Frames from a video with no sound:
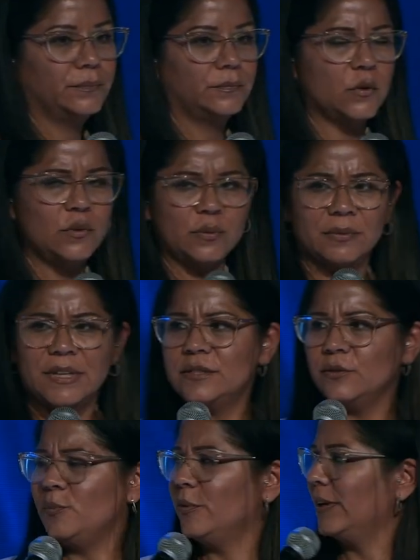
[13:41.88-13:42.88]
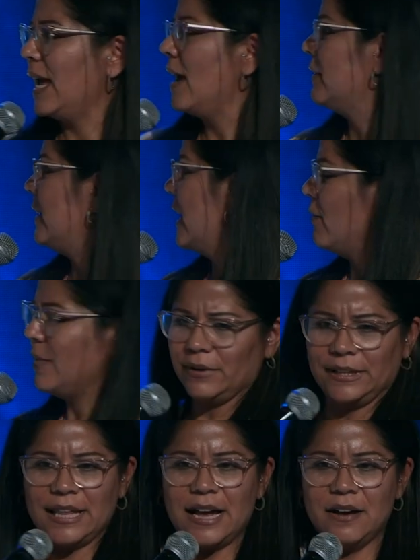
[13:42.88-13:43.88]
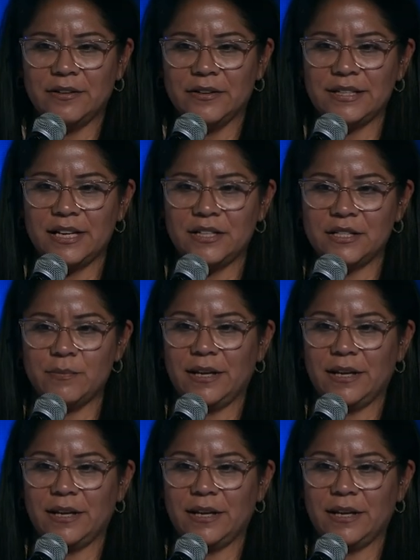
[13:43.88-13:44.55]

Ooh, that's super loud. They had me really loud, or is that just me?